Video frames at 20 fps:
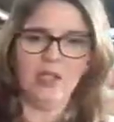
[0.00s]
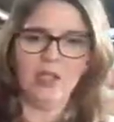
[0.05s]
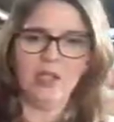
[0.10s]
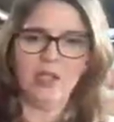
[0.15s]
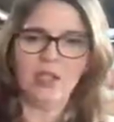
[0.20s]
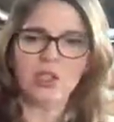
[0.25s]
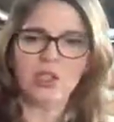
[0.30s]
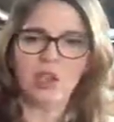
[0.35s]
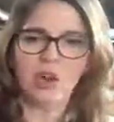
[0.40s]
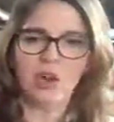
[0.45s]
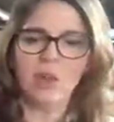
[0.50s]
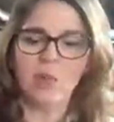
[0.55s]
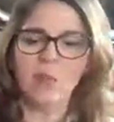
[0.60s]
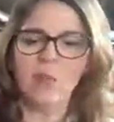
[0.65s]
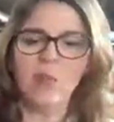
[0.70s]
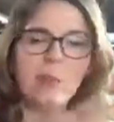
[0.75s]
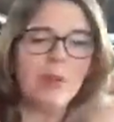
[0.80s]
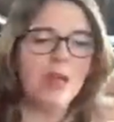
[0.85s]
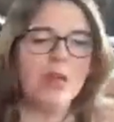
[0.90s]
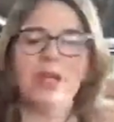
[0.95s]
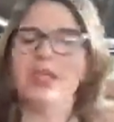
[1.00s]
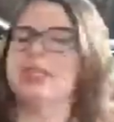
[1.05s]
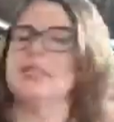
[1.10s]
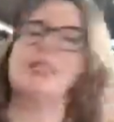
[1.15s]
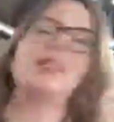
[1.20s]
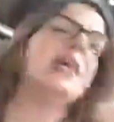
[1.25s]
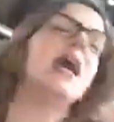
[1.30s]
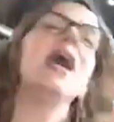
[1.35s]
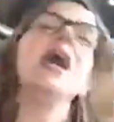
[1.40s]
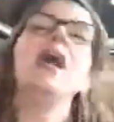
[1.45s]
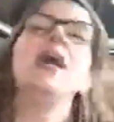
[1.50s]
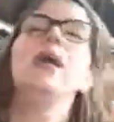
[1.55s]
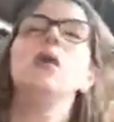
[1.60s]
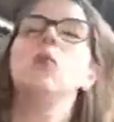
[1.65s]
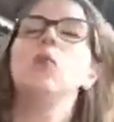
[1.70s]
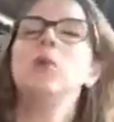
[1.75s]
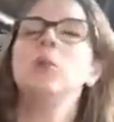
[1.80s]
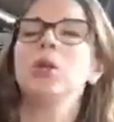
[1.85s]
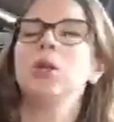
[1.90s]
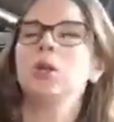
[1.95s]
So people like to say
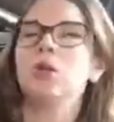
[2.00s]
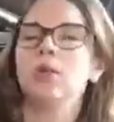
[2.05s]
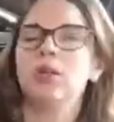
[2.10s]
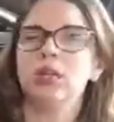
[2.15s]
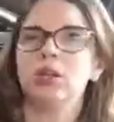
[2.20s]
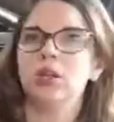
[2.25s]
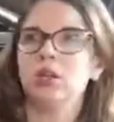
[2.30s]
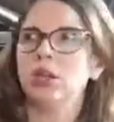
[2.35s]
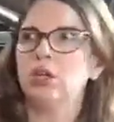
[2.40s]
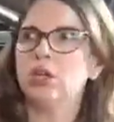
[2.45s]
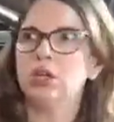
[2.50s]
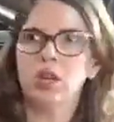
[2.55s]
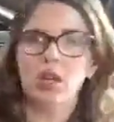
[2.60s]
women are really good